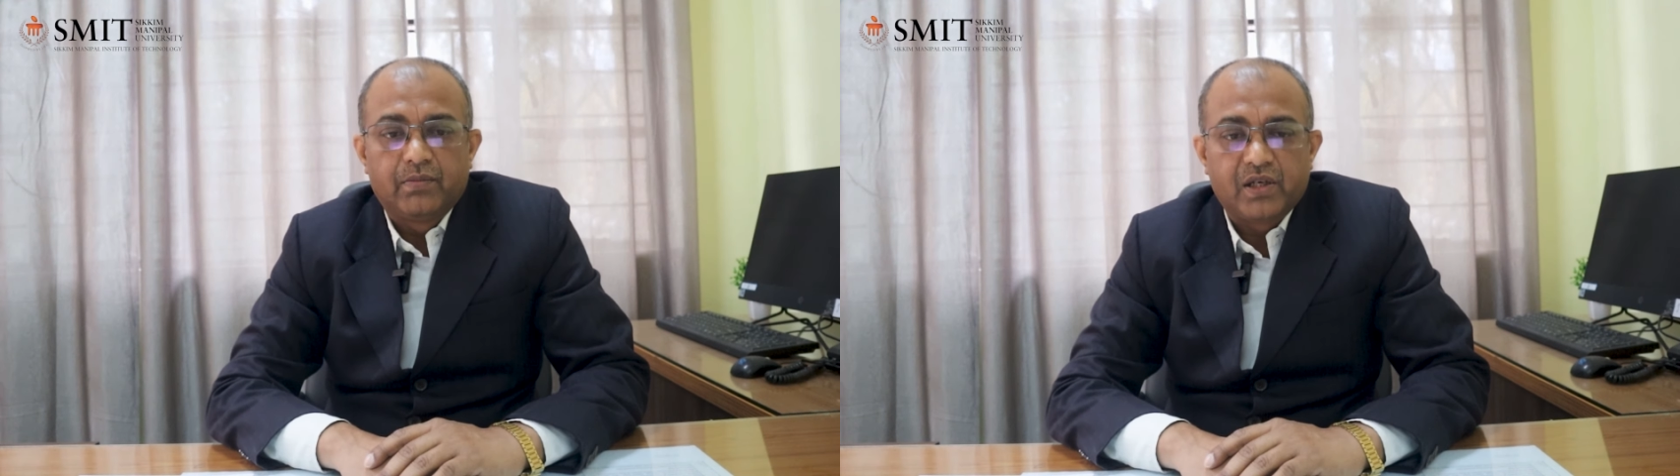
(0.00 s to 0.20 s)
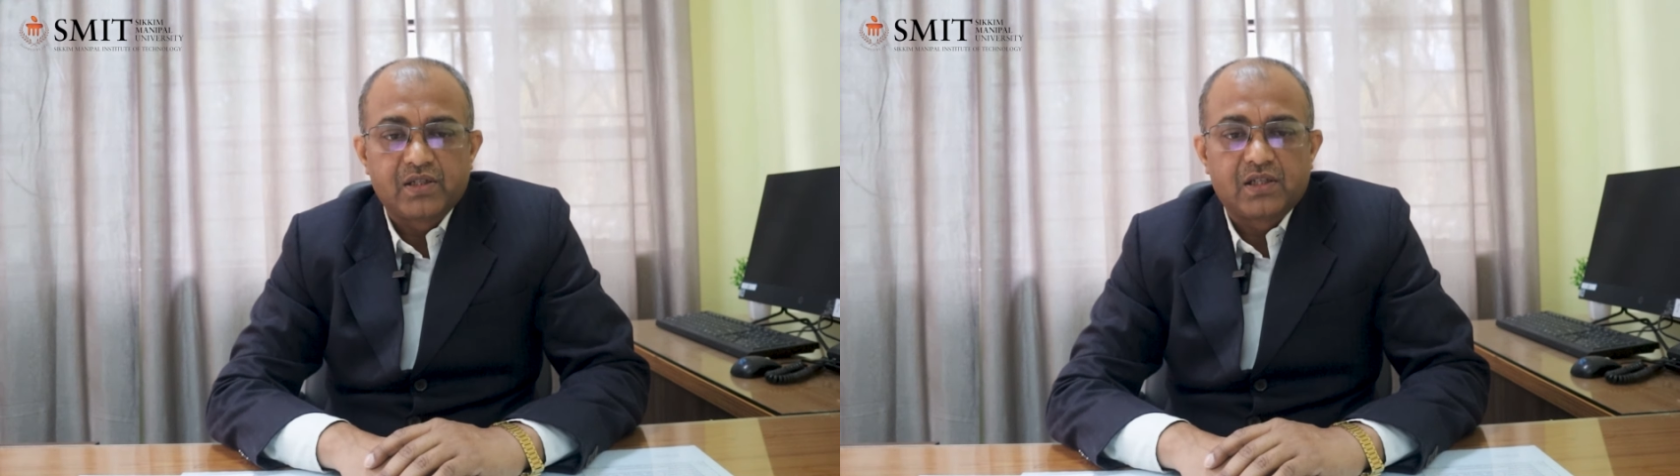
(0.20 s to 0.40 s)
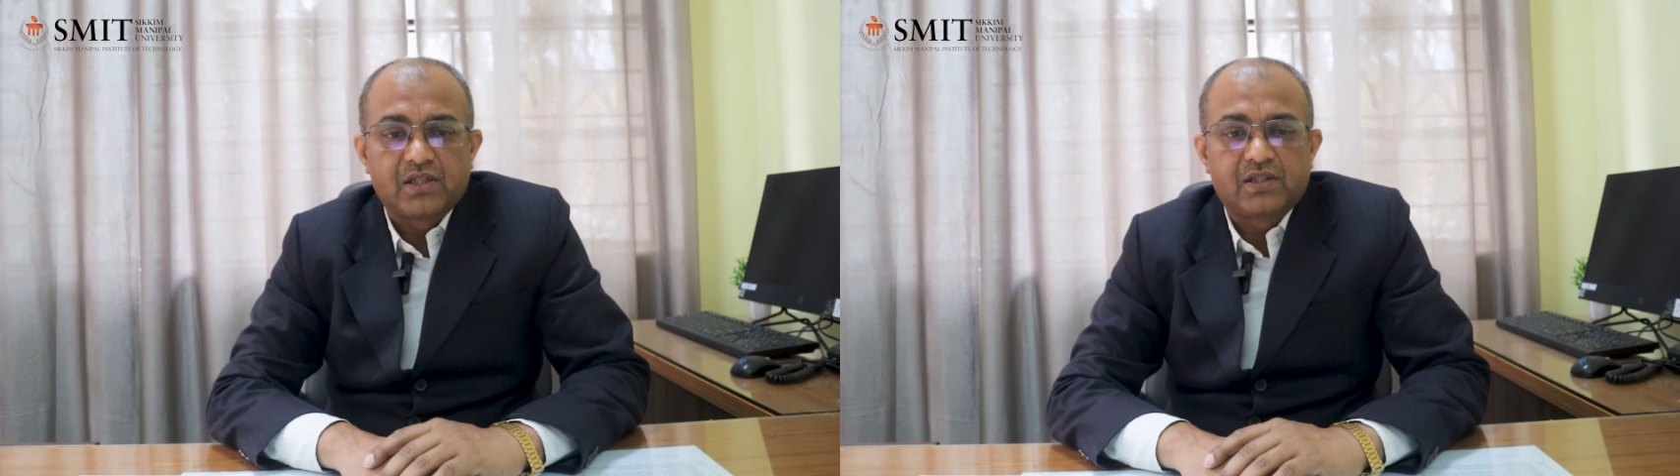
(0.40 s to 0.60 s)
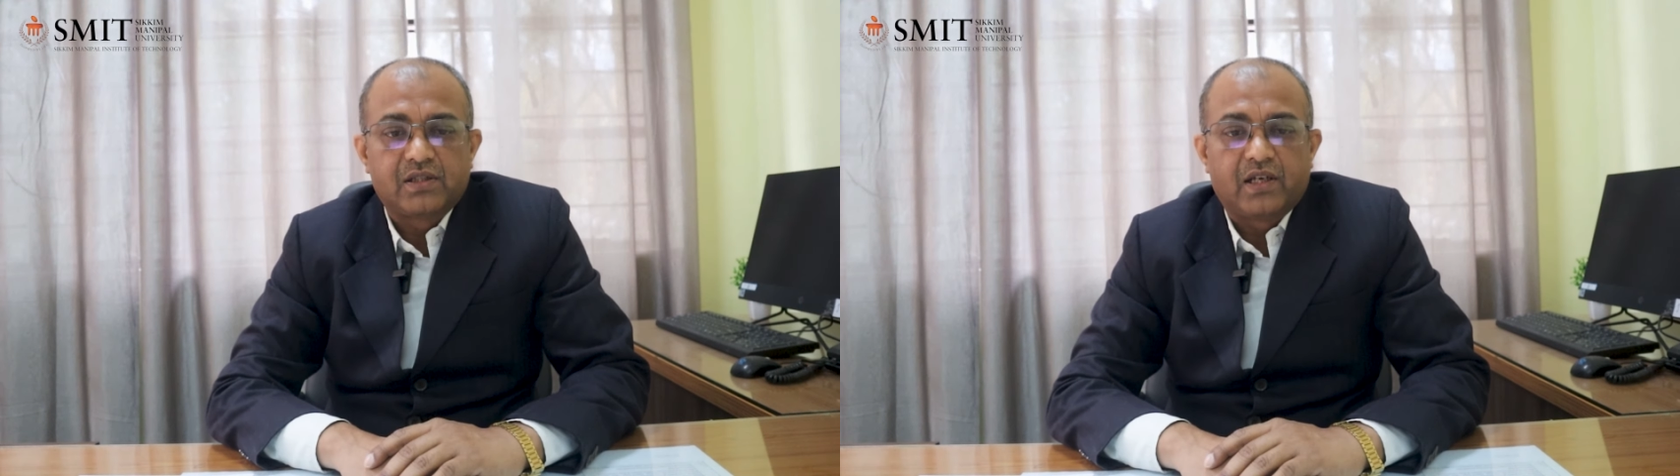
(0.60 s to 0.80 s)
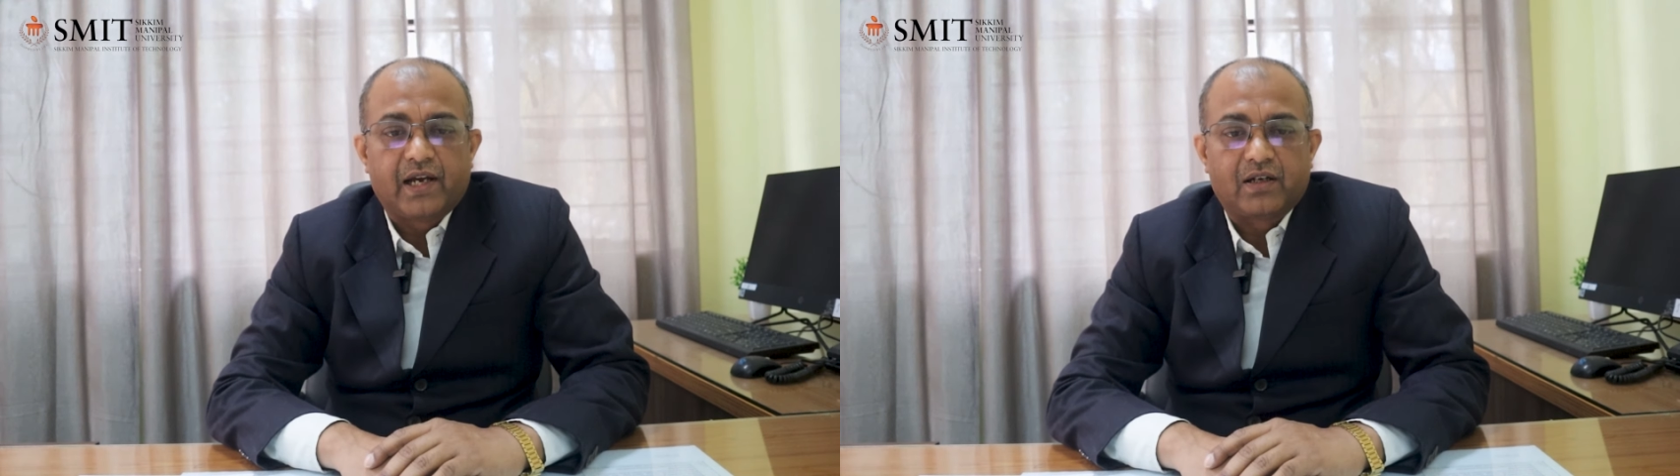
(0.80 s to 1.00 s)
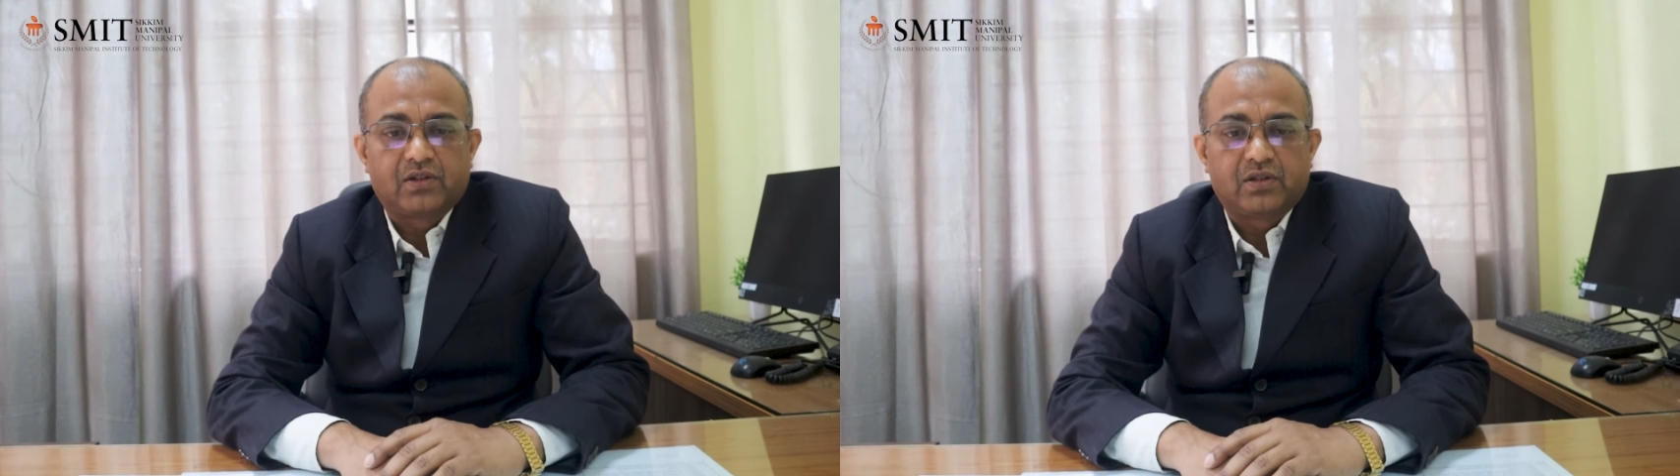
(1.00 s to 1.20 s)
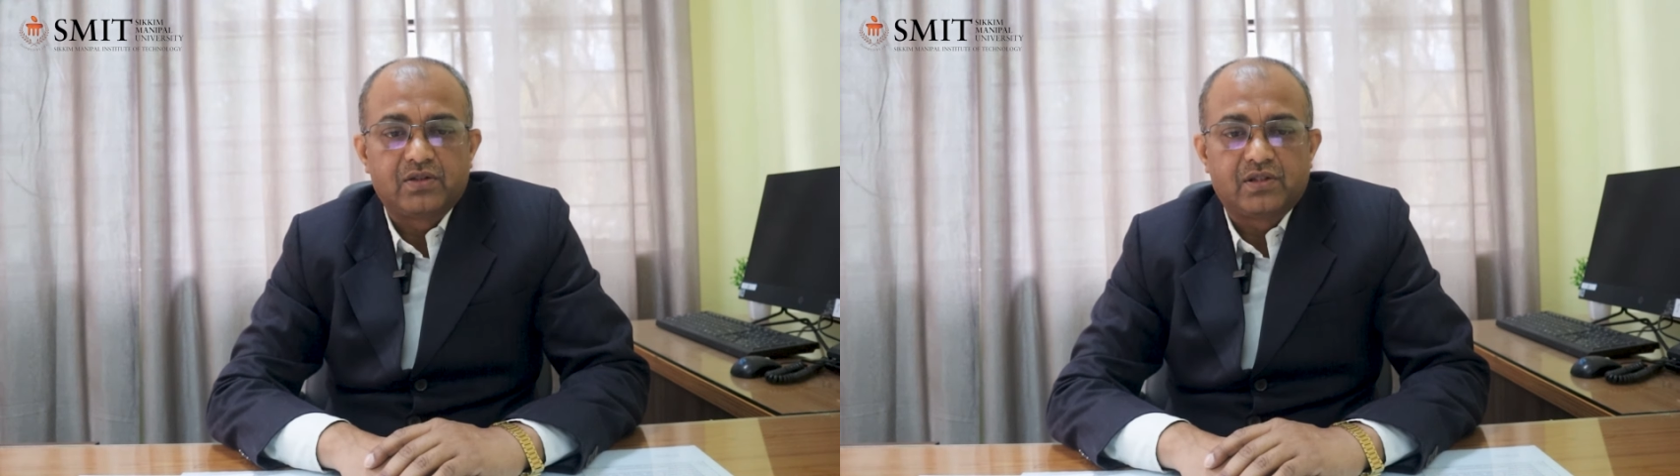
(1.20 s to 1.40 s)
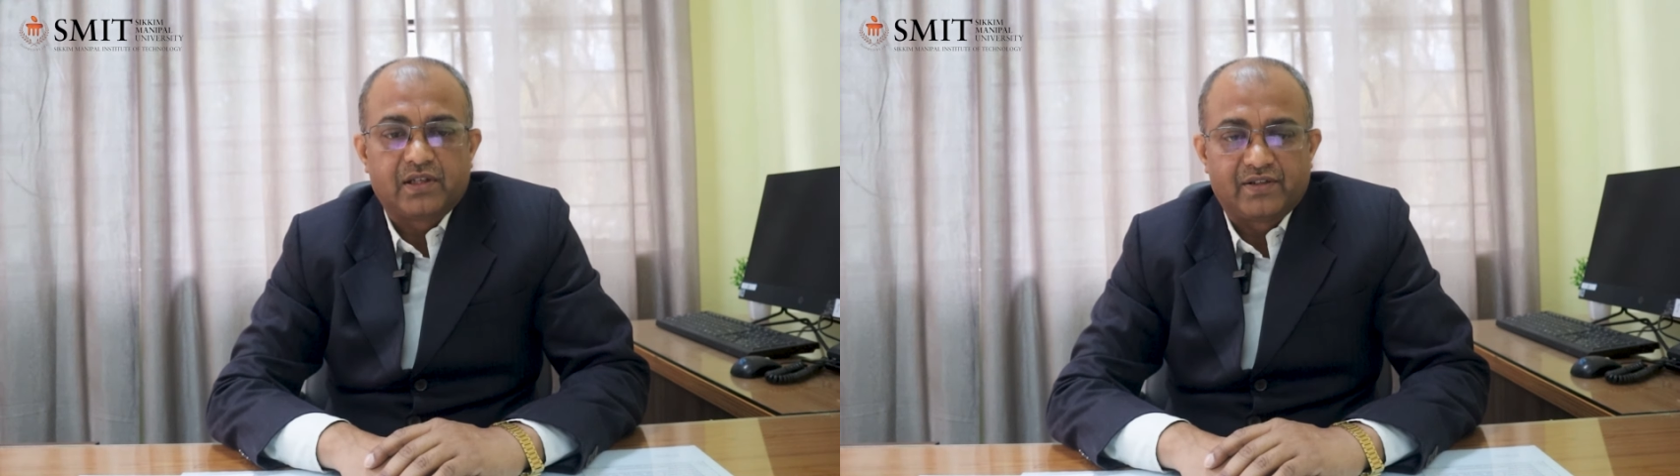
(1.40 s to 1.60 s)
Busters
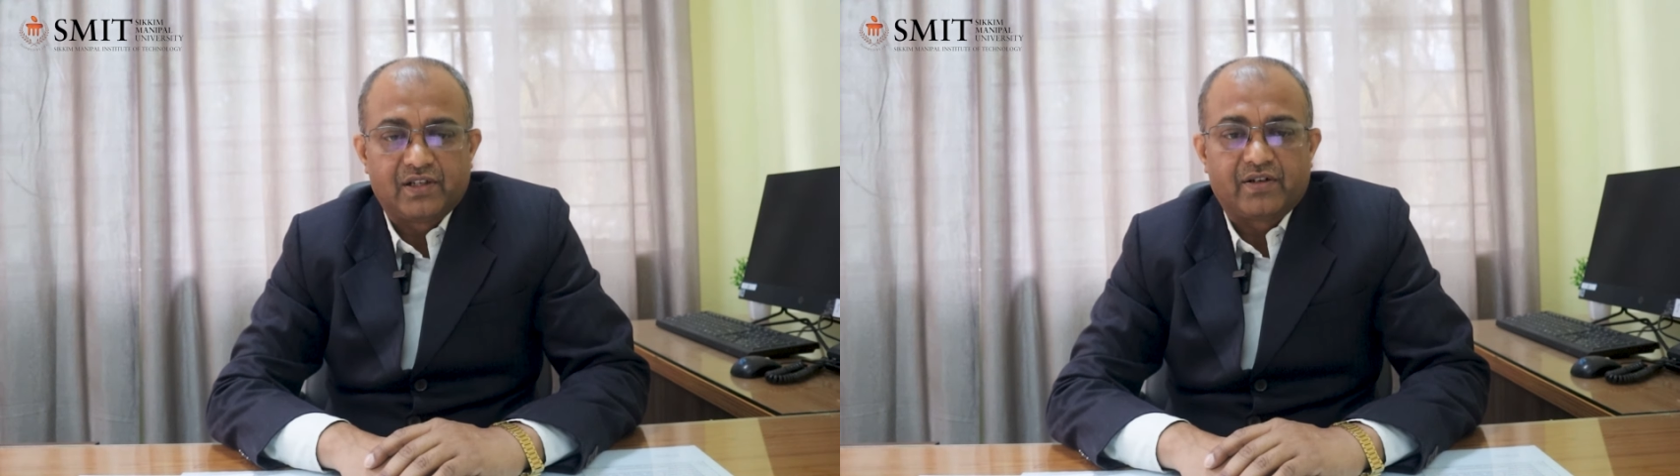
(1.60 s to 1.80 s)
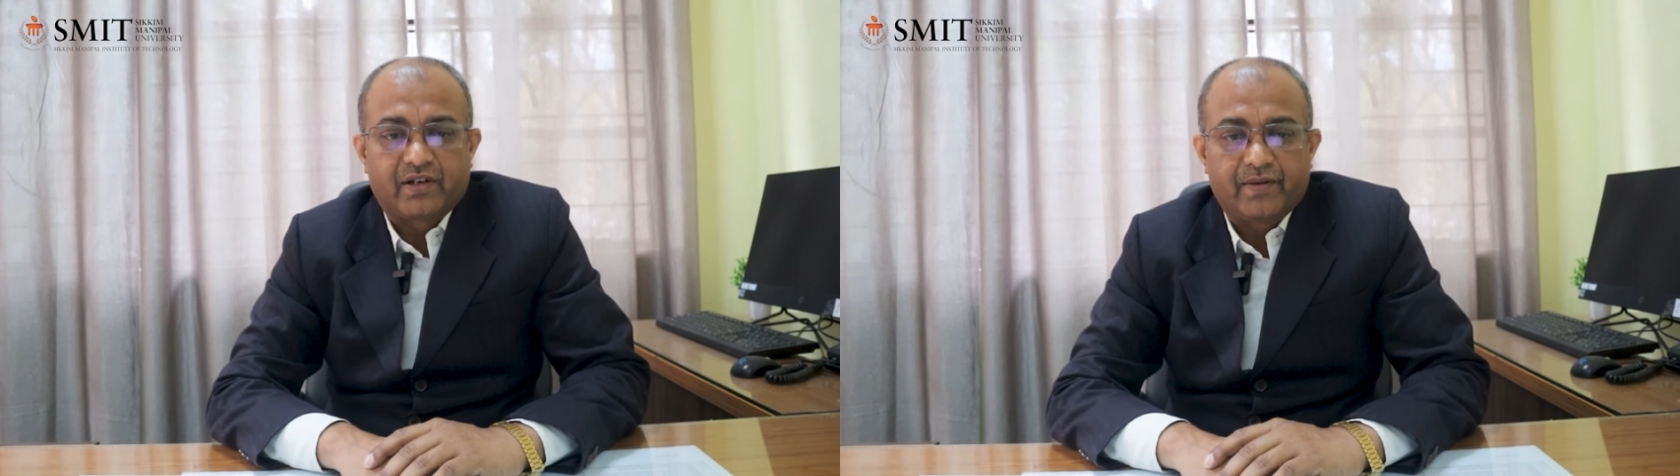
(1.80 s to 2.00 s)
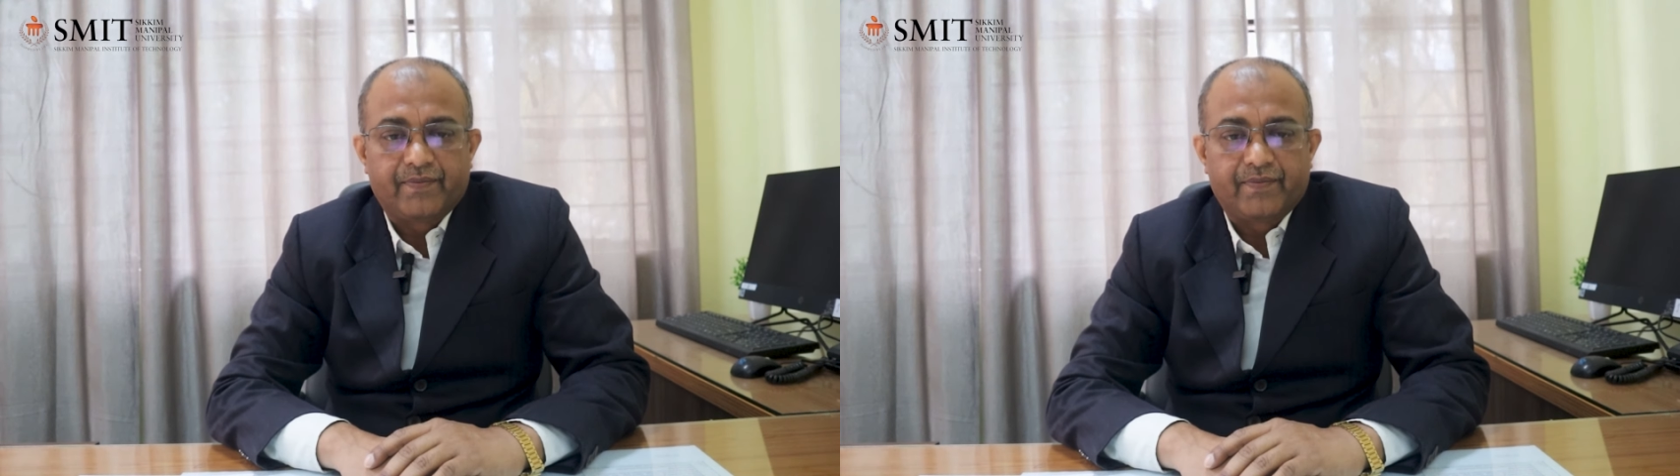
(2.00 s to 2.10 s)
Hackathons, etc.